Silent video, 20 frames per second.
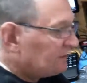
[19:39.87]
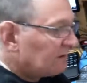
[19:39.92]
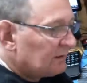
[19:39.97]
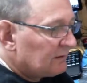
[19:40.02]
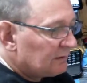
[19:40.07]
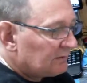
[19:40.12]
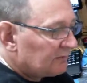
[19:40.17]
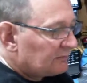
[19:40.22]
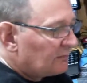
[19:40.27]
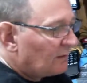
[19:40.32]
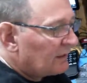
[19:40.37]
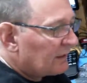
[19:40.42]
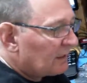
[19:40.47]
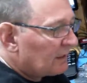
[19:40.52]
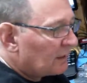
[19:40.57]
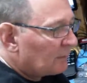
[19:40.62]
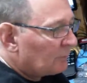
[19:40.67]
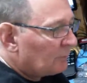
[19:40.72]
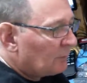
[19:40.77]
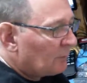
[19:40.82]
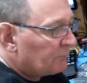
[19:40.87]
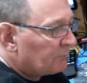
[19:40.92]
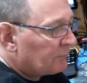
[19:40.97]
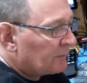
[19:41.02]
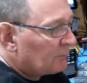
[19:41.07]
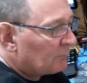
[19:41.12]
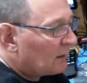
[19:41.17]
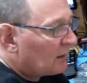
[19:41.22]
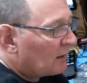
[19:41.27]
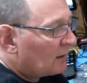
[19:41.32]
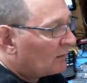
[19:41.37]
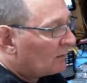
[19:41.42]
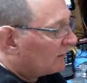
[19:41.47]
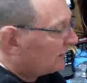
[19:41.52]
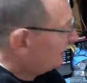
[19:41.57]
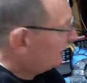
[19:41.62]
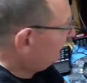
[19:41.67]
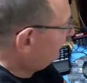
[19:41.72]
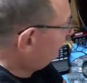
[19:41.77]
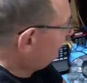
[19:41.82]
starting up hopefully tomorrow, at
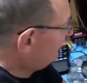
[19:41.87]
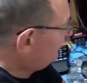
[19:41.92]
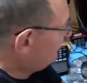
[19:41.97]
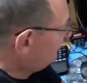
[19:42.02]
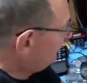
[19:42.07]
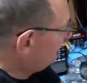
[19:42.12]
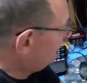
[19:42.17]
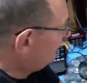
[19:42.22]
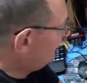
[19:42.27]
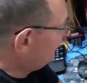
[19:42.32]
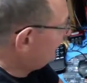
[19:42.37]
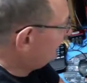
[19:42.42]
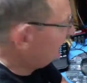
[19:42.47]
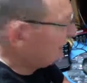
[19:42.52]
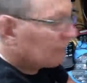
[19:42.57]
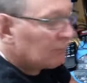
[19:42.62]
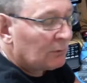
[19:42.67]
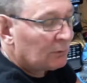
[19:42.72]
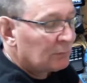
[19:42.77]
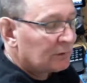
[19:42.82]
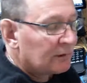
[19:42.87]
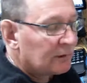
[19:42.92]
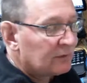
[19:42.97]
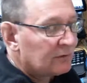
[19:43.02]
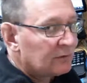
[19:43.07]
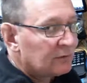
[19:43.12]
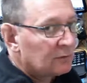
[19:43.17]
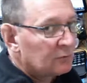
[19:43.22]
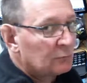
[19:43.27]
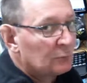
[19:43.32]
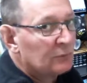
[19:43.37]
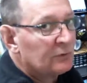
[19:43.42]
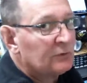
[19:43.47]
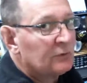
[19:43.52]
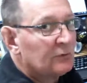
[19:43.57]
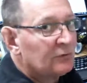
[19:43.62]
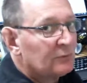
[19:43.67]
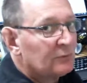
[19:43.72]
least for sure Monday, what we're going to do is we'll do some